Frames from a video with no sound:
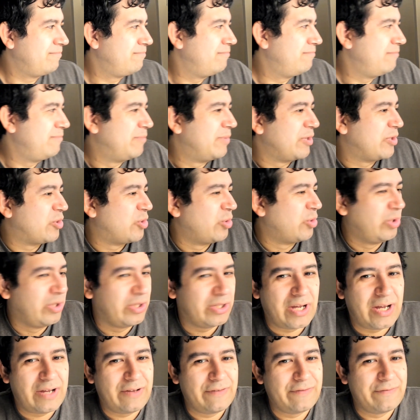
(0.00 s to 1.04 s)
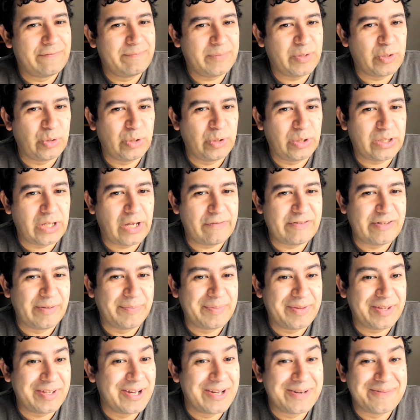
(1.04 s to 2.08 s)
But Kulikov
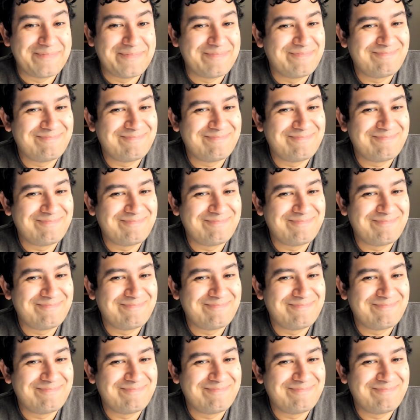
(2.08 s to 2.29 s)
jumped the gun.